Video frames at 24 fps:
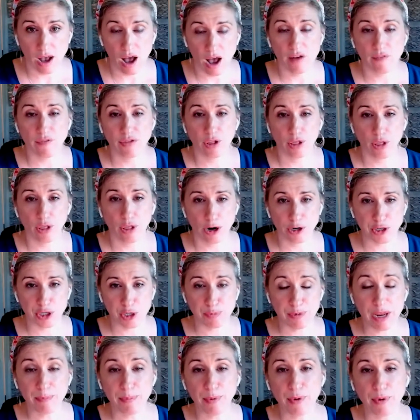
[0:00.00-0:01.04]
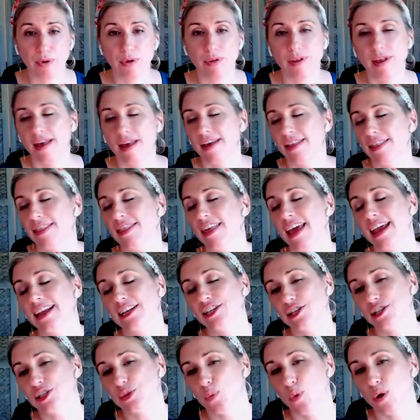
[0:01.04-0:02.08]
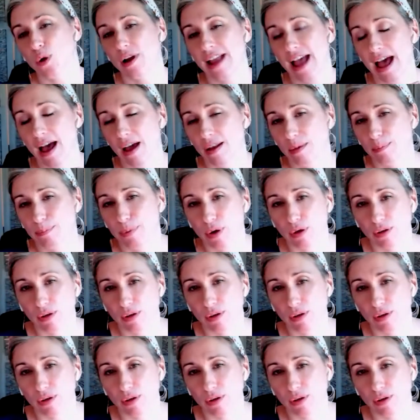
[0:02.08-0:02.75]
of the larger people. They just work out a bulk